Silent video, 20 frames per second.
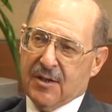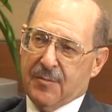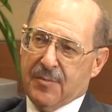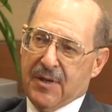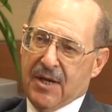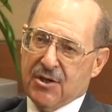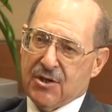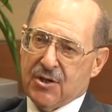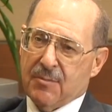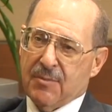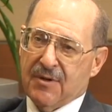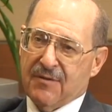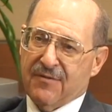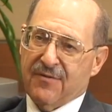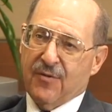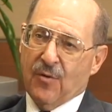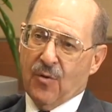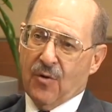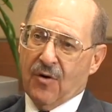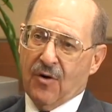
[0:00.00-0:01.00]
a pH above
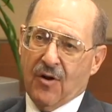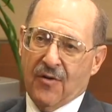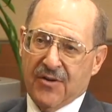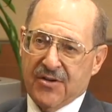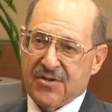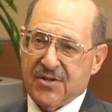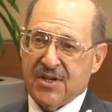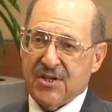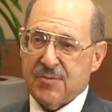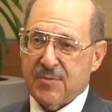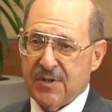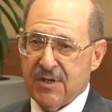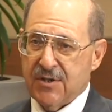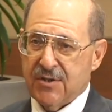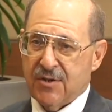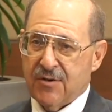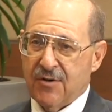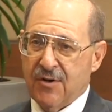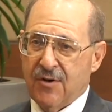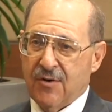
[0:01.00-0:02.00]
4, all these things begin
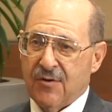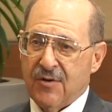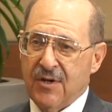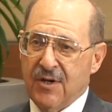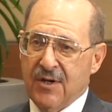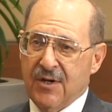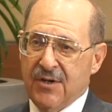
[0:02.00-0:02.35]
to grow.